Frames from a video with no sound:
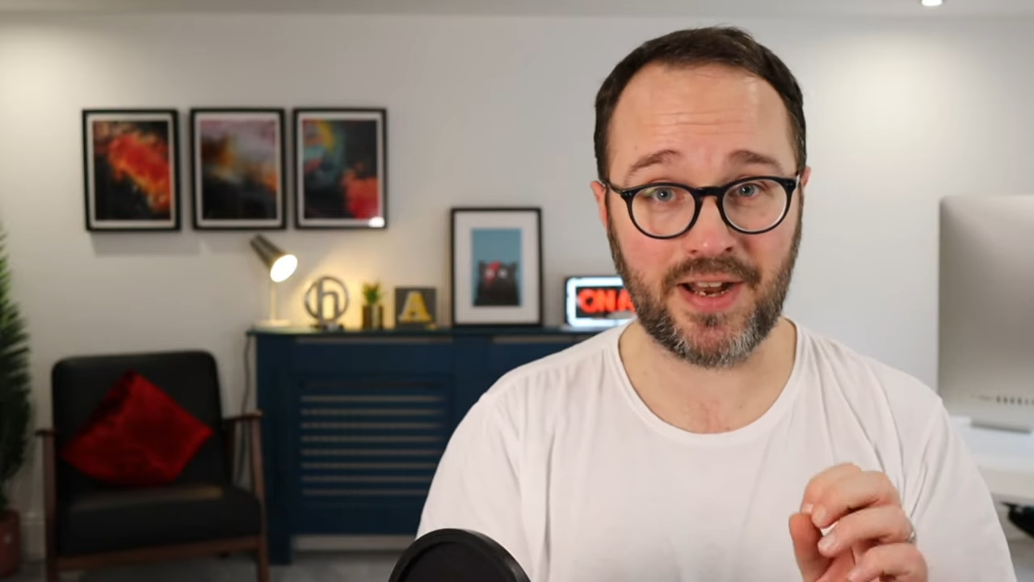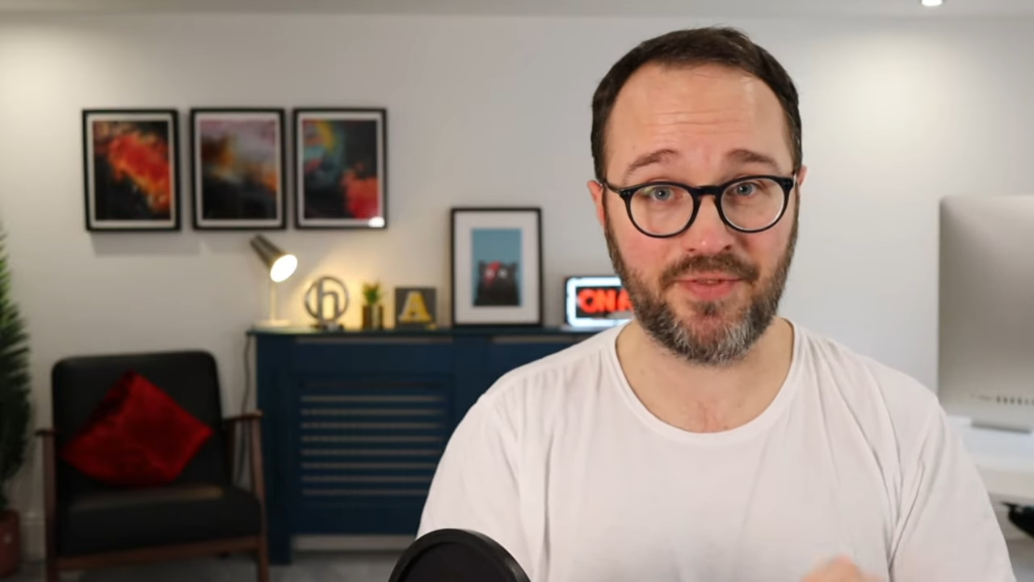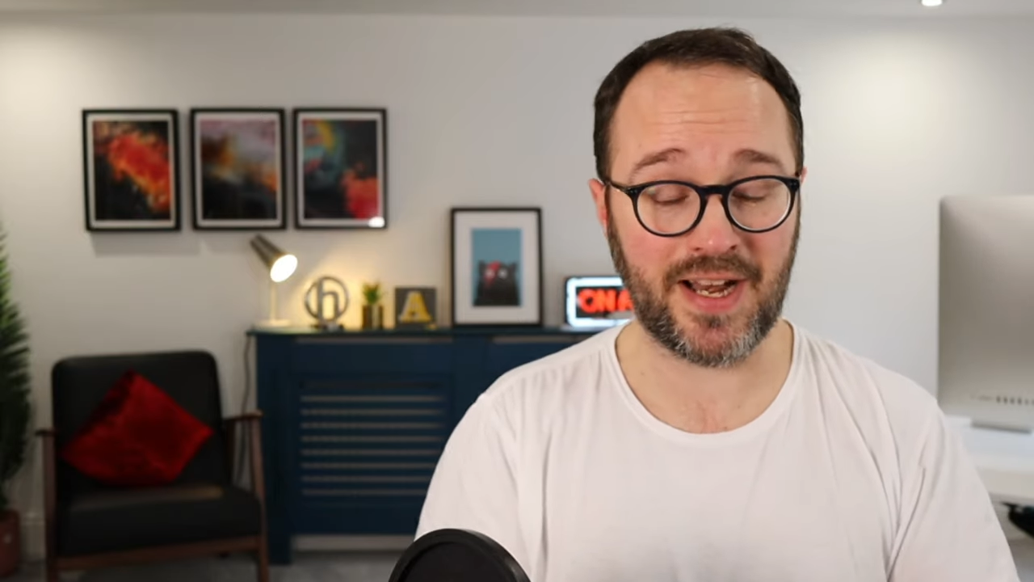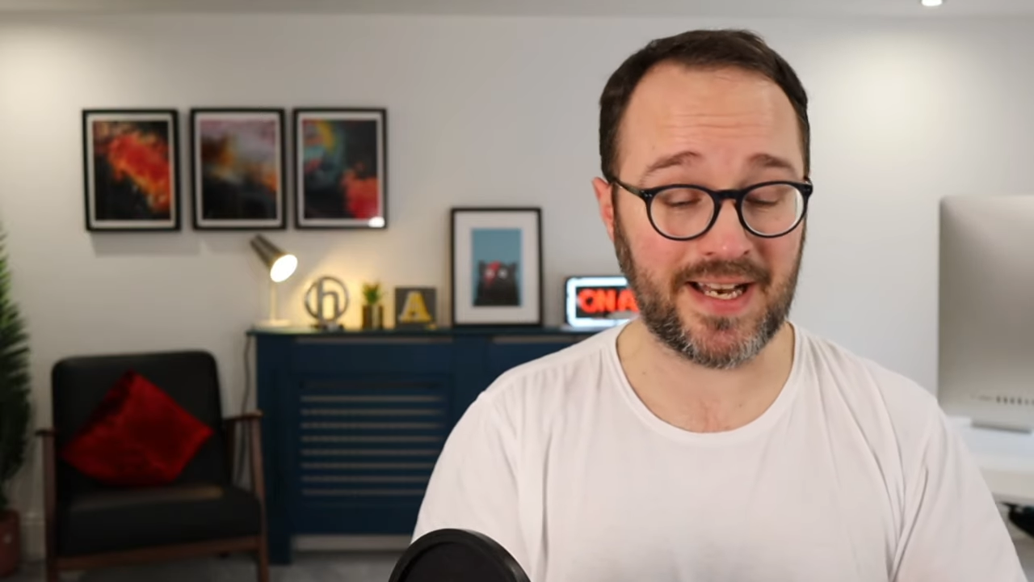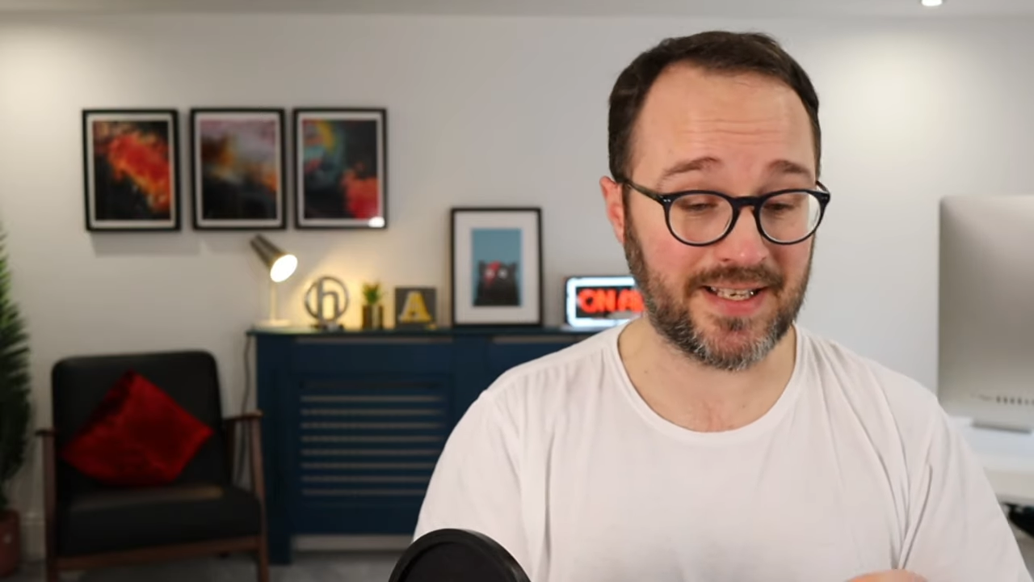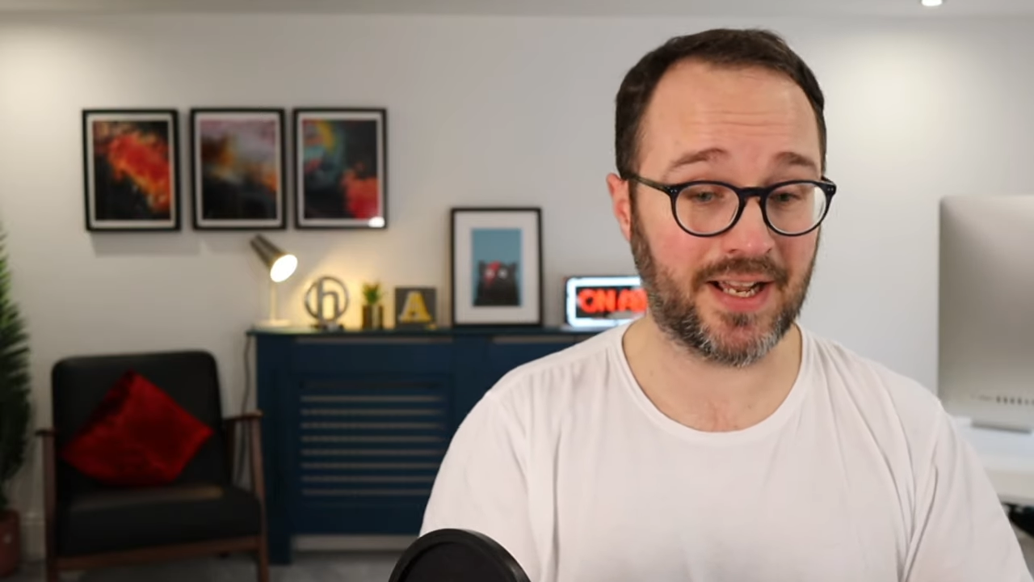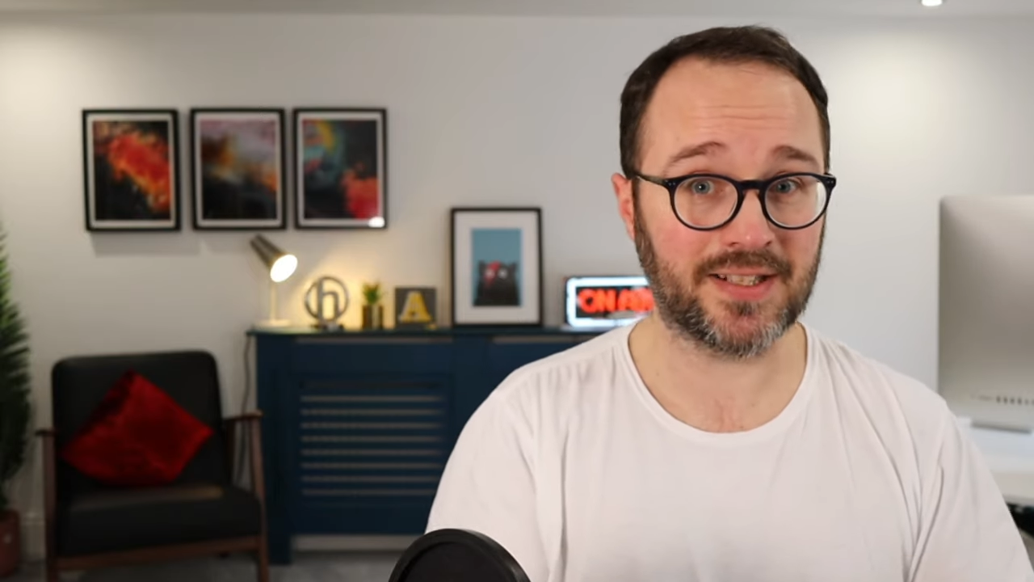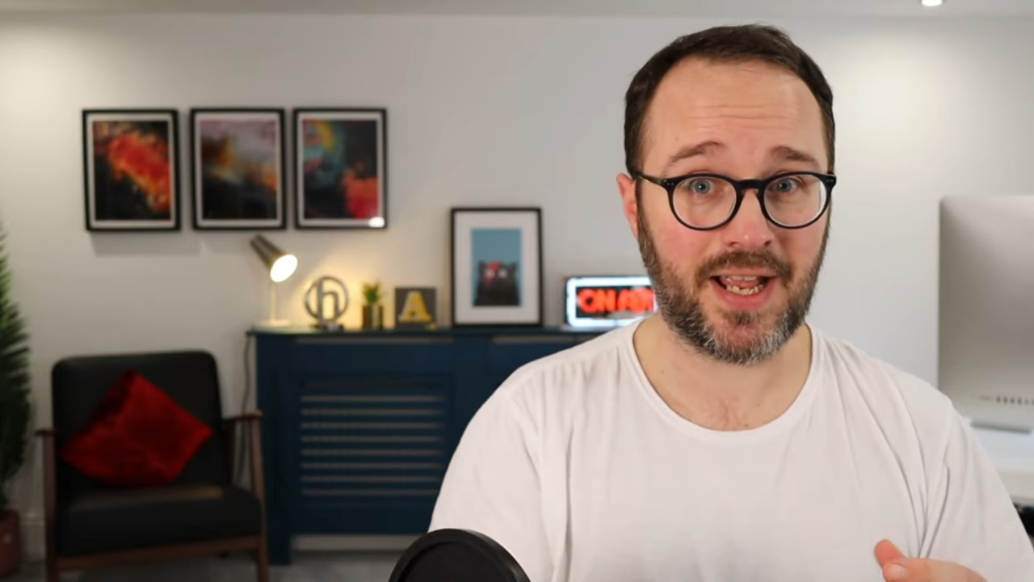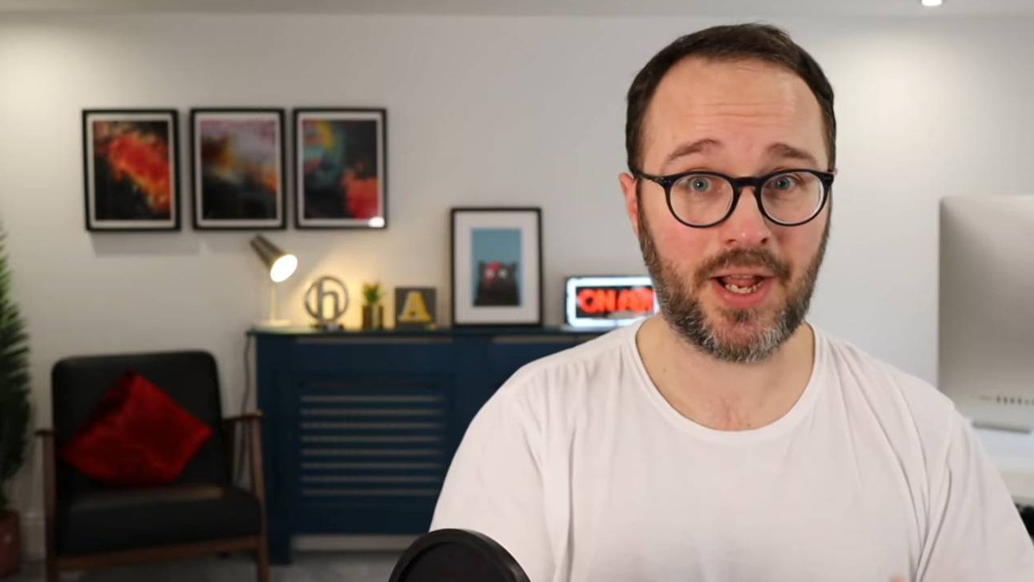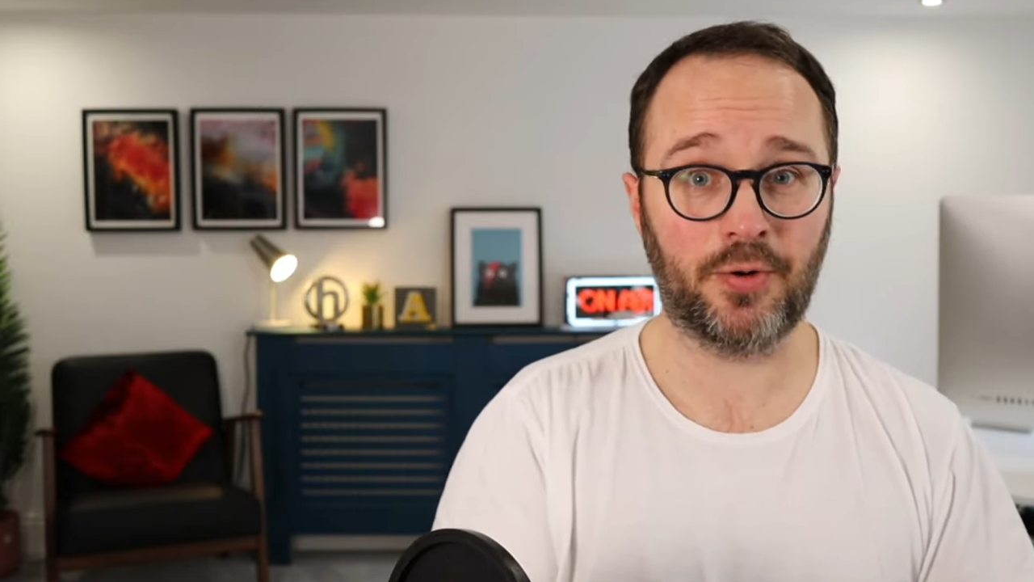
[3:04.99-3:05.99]
really
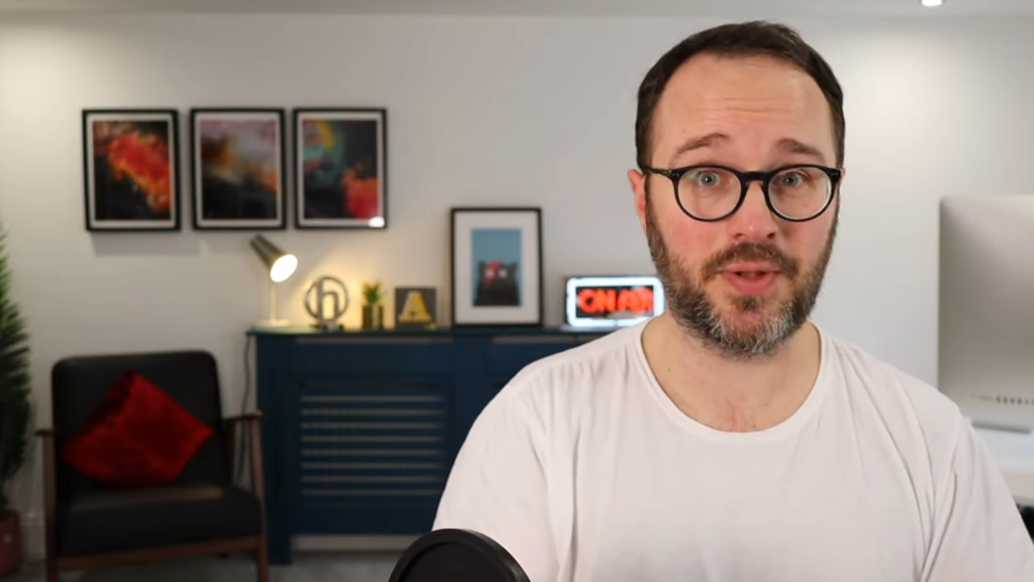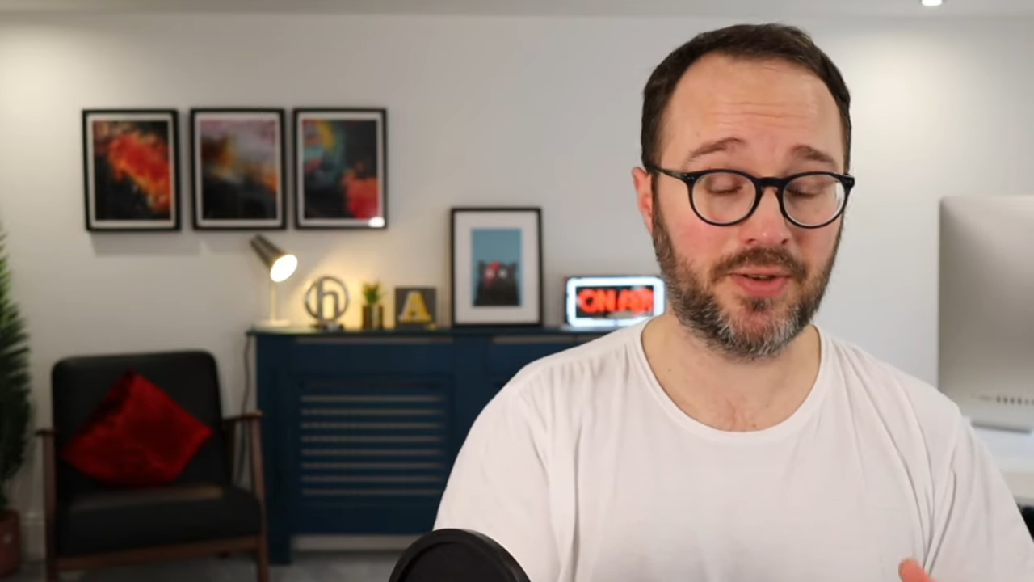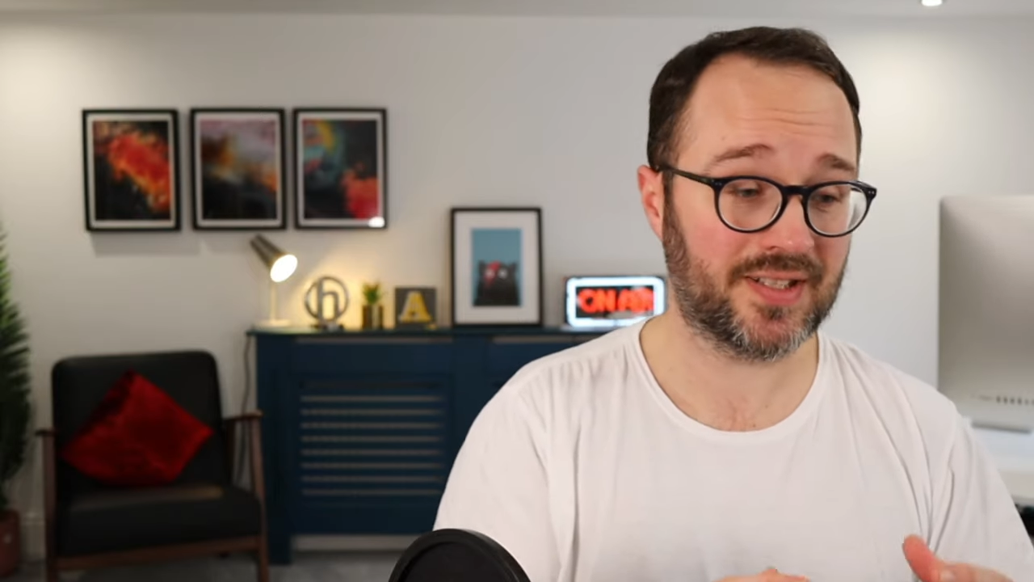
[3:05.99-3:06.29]
does help you